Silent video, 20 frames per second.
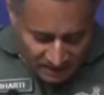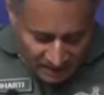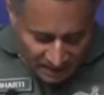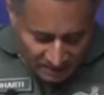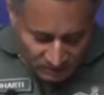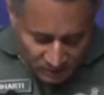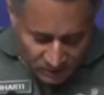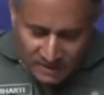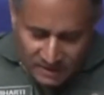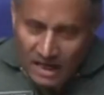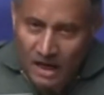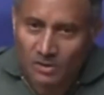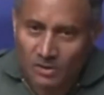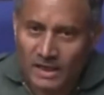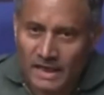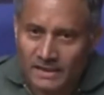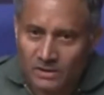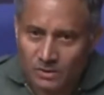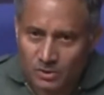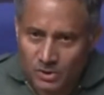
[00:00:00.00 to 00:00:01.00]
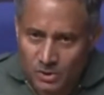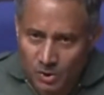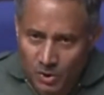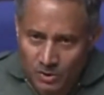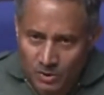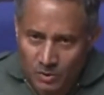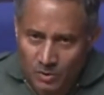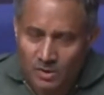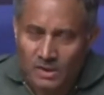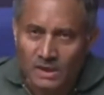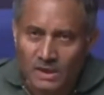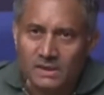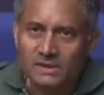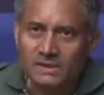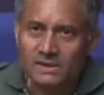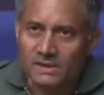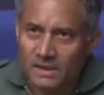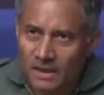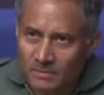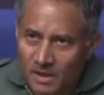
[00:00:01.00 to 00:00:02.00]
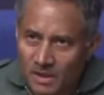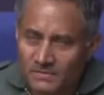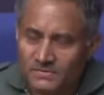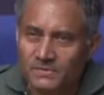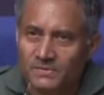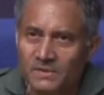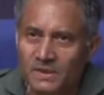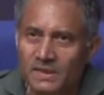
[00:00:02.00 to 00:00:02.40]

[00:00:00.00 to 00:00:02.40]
I would now like to show you some of